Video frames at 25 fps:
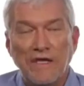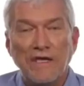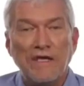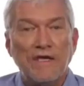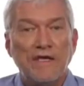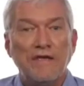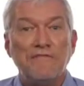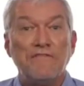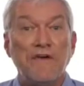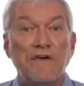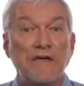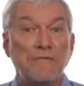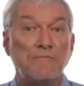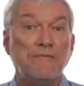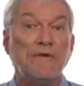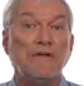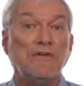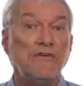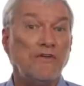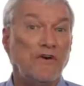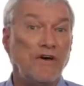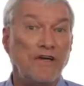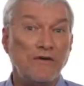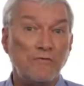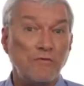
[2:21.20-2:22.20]
In fact, Bill
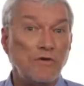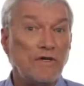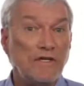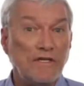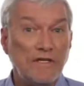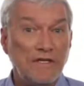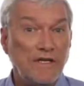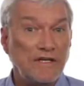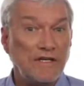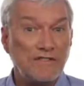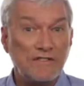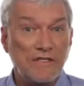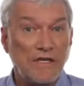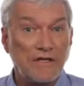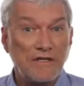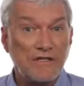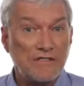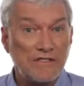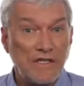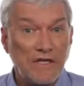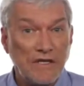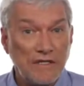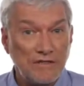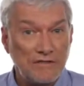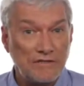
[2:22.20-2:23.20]
Nye really doesn't understand